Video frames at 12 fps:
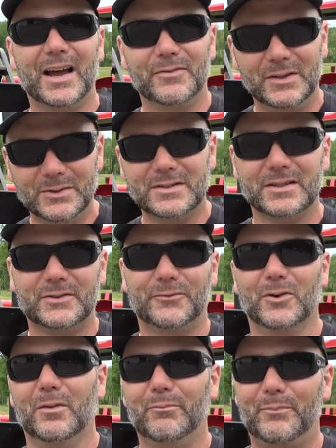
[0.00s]
I've used this
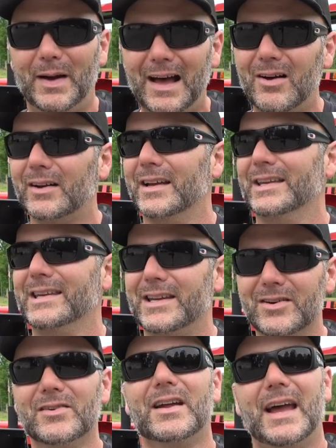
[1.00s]
for about a
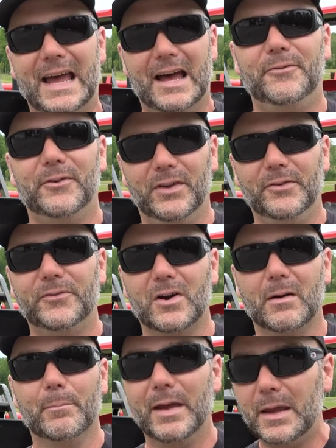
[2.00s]
year and a half on the
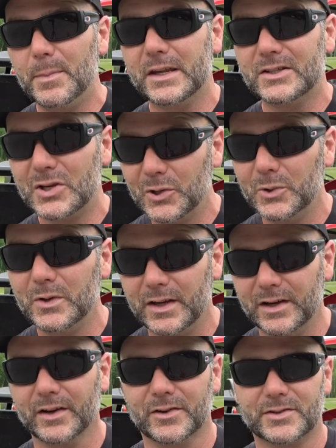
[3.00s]
farm, maybe two
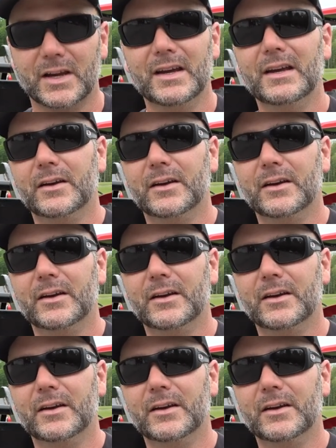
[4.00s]
years.